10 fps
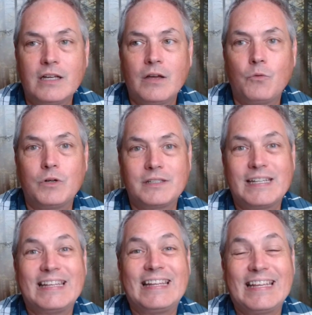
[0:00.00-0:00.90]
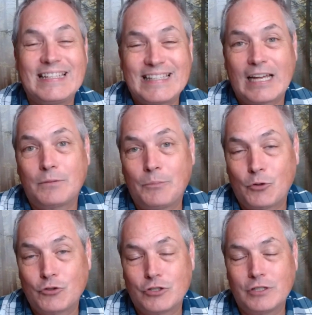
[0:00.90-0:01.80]
was the exact
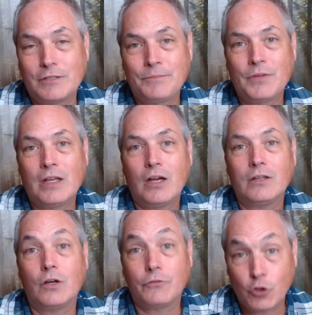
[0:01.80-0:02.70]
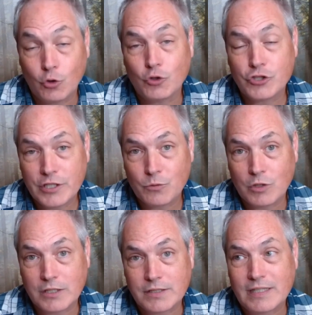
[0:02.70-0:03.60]
person of who she
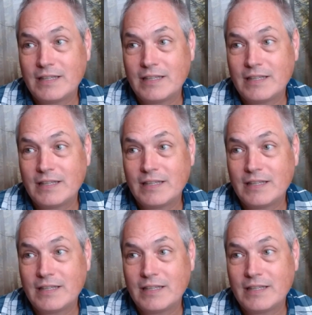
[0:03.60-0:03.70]
was.